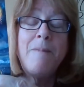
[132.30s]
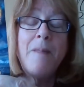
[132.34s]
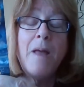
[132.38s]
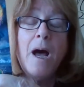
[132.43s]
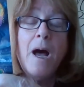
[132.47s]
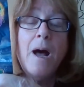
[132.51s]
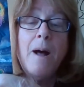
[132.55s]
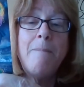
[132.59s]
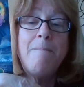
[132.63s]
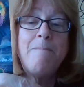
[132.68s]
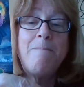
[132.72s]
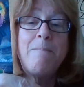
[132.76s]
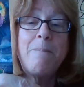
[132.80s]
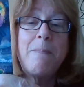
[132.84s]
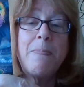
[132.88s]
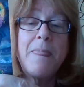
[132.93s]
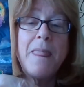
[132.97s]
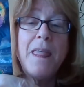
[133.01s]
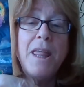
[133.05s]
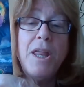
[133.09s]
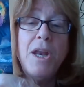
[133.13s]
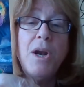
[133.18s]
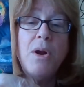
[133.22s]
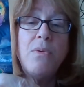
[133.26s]

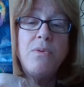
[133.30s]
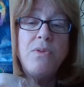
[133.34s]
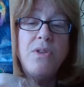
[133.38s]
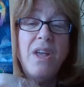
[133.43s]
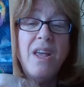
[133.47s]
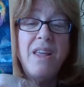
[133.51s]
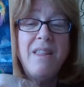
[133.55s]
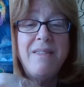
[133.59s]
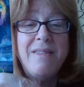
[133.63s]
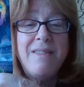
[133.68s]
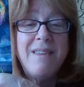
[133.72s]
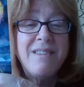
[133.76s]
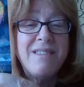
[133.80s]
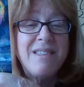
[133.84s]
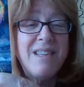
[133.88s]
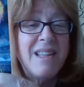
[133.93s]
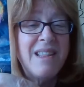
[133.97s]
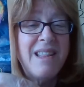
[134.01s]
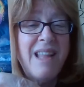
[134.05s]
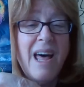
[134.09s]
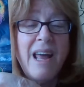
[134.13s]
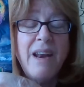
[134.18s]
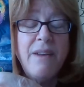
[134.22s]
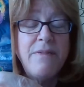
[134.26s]
There's a
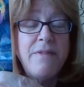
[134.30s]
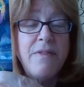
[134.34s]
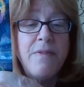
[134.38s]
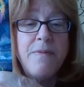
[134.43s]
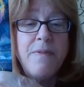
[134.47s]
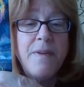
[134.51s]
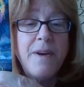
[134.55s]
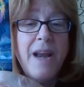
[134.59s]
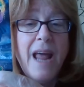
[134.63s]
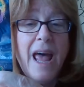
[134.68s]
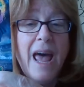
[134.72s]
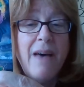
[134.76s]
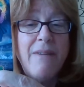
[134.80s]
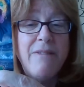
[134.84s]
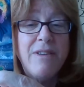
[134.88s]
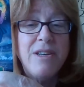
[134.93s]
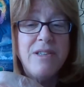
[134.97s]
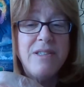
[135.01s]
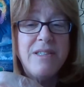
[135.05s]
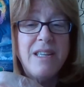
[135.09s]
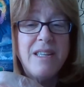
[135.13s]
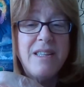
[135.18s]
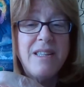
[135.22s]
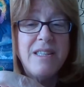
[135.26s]
lot of different
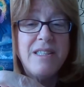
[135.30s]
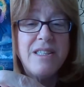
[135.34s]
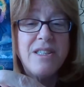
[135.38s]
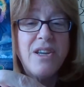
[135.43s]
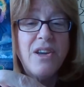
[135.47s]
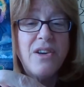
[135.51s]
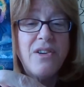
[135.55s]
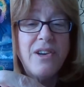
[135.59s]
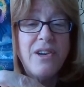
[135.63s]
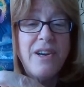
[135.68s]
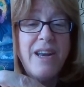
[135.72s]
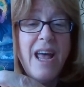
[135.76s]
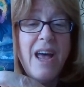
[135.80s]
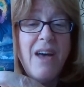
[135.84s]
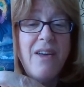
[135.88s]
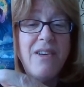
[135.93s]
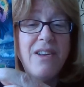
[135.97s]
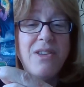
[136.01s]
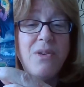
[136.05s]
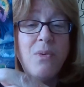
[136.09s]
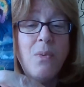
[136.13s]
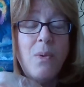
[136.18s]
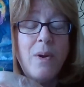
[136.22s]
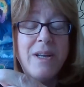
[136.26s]
avenues that this could go down,
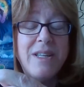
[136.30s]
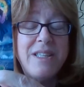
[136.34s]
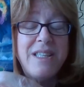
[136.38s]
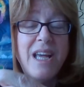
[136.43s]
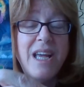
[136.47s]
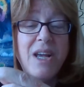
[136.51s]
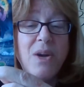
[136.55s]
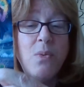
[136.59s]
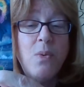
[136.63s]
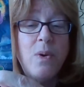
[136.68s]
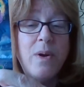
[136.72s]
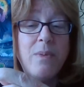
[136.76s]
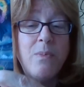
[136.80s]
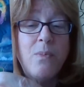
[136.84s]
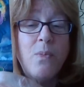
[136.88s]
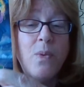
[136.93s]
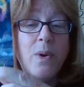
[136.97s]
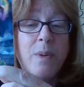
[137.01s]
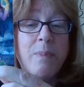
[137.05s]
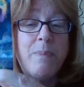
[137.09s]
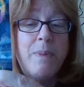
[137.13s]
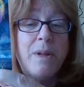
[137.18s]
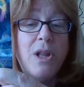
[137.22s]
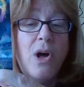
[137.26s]
and you want to take
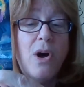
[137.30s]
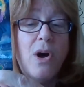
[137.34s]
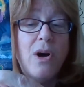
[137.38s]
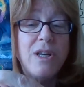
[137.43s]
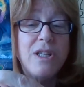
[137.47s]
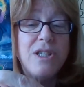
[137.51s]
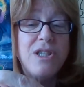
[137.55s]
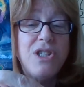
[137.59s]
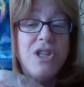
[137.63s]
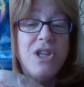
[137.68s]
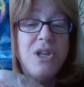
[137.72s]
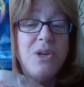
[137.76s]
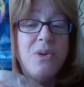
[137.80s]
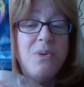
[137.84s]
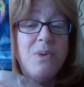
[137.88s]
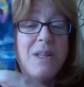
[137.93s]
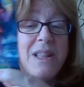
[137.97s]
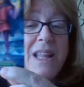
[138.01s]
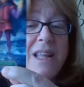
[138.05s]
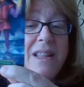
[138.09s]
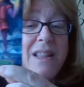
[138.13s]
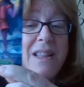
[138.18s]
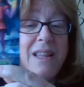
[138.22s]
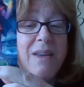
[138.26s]
what belongs to you
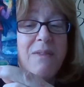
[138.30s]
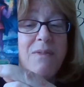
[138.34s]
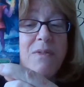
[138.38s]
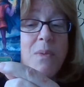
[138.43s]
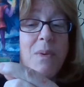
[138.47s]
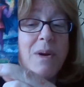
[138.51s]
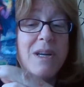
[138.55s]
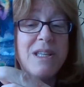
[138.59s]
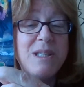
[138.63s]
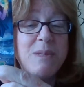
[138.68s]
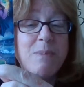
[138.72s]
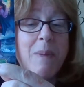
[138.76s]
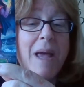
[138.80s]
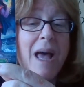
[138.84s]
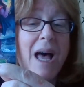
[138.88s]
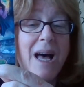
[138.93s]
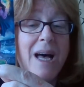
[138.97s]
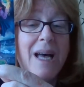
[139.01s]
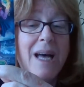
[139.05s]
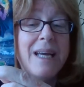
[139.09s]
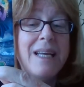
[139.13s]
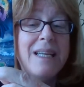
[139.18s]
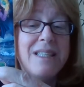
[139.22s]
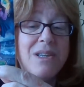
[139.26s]
and leave the rest
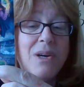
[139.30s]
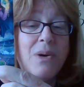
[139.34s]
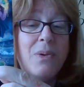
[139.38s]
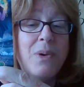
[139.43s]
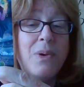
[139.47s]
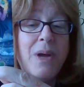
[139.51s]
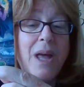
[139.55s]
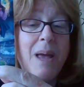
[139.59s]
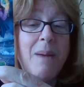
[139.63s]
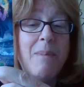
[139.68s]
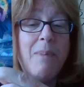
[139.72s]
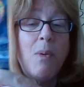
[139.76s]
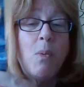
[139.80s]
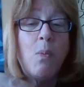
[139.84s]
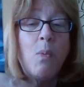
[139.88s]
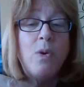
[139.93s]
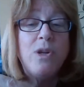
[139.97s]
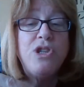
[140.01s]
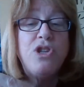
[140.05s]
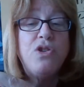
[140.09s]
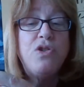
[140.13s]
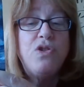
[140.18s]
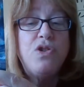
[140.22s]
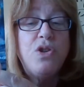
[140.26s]
behind. Okay, but
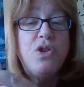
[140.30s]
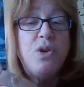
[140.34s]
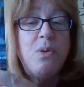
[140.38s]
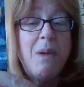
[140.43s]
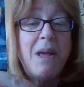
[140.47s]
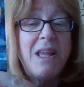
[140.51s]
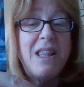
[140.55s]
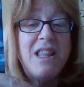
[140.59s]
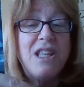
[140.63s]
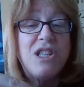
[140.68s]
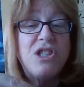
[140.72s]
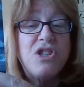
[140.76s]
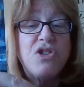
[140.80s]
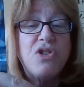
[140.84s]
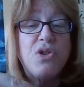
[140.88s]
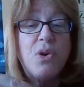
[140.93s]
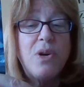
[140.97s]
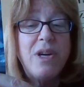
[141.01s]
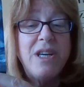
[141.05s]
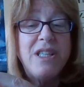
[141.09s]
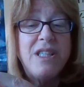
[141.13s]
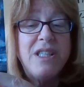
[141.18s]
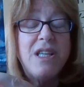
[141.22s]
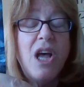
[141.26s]
once you do make this
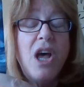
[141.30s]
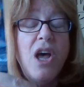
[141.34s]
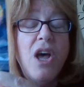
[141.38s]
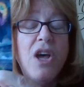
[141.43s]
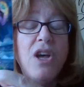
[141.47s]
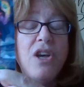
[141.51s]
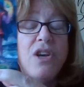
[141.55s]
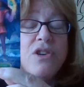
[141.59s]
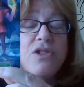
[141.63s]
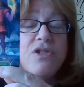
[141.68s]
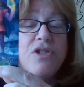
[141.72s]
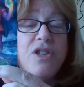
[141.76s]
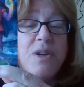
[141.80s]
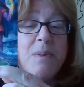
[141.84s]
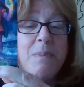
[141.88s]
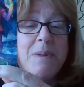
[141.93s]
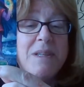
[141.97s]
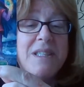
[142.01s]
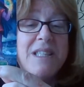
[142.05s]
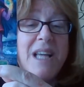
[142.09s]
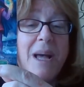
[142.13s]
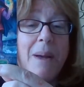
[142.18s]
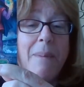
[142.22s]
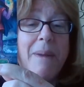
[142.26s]
choice, your ship
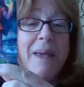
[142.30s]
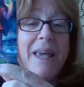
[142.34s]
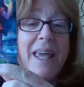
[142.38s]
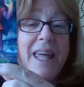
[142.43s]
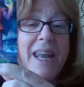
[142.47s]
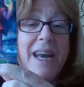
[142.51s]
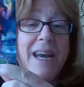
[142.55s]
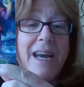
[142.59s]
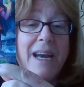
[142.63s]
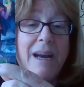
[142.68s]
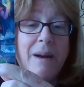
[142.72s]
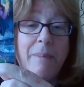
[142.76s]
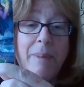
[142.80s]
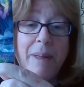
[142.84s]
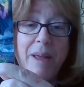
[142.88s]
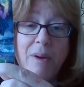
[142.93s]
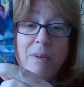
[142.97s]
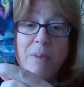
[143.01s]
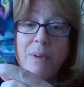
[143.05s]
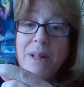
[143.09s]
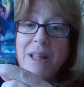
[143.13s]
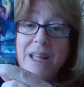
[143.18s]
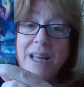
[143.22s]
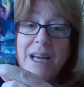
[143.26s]
is coming in, and it'll be
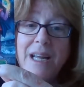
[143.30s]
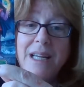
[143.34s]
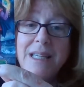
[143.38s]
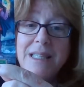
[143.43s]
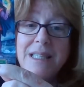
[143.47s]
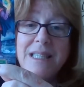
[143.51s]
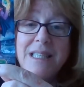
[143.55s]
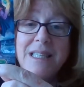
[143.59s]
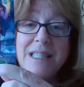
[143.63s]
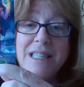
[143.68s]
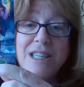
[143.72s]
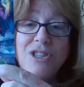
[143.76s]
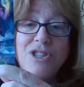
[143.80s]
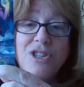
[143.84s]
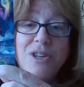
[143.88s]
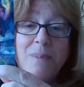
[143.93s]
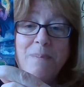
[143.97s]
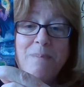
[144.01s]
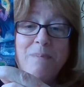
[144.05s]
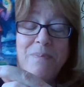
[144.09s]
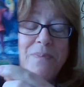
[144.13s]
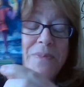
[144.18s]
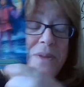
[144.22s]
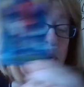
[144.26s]
a really nice
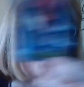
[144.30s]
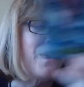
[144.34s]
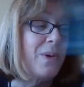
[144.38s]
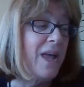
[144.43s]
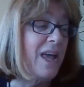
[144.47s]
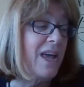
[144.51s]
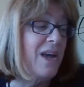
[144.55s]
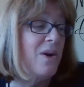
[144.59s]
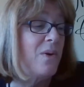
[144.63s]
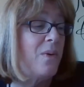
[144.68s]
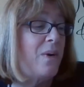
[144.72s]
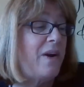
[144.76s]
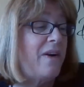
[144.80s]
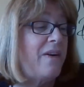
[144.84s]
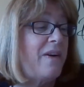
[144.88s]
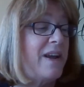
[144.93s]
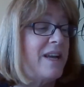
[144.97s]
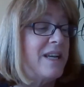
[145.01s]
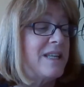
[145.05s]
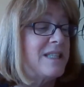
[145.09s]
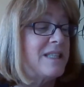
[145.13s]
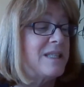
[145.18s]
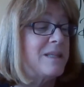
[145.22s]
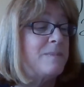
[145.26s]
decision. Okay,
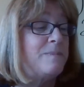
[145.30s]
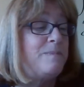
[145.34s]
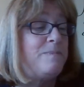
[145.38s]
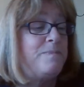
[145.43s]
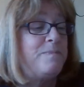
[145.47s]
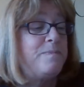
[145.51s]
Aquarius.